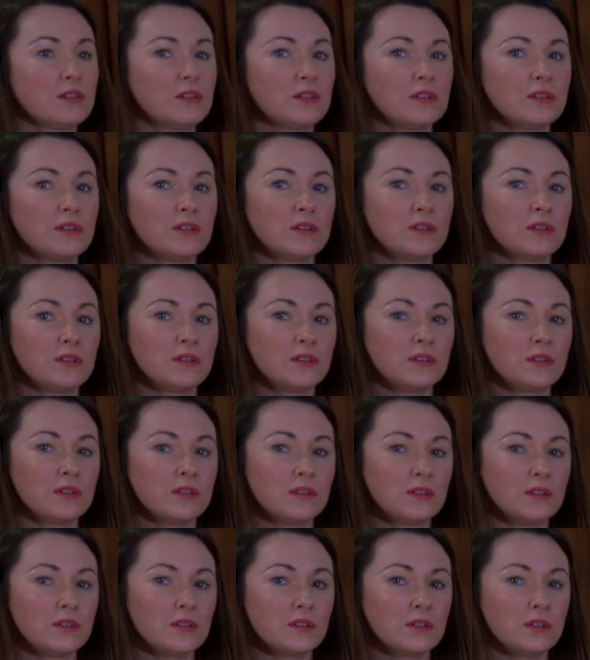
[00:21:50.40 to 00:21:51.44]

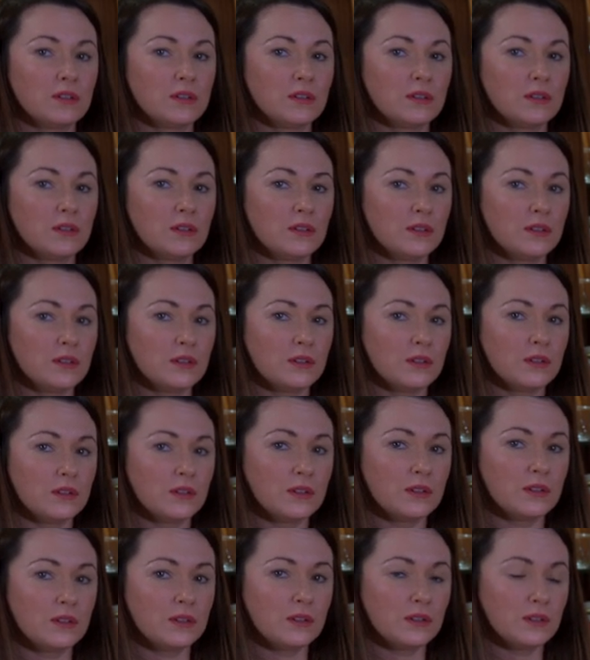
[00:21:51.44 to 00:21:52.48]

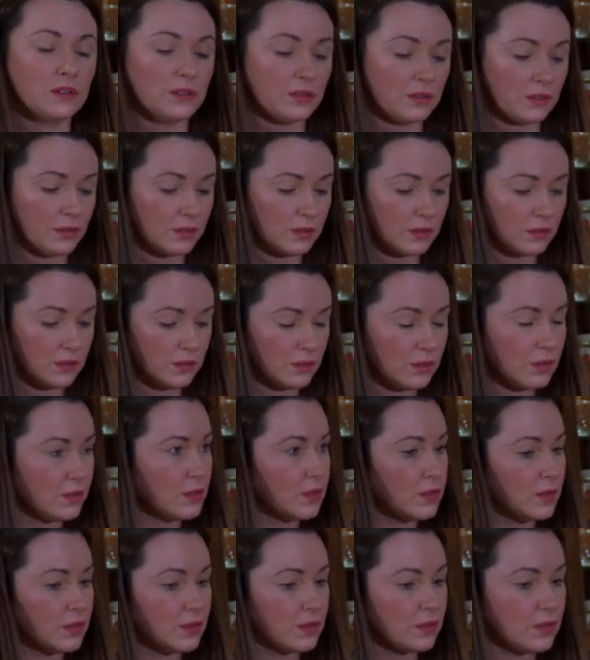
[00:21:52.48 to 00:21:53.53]

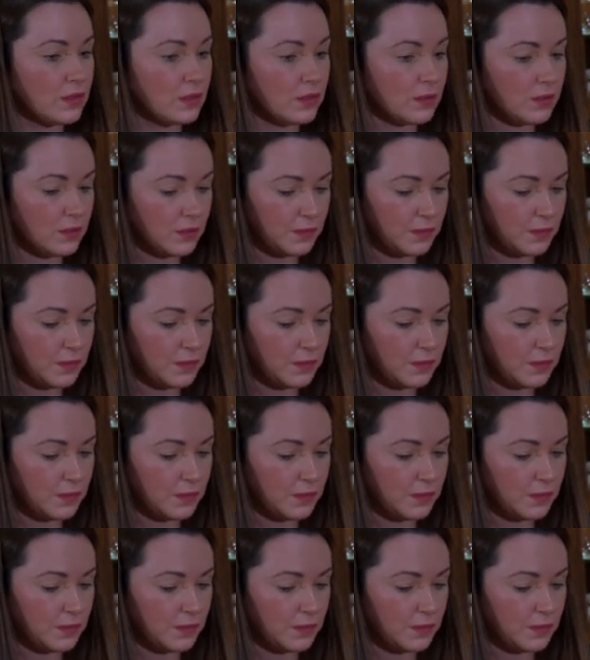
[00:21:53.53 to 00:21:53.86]
This person isn't speaking.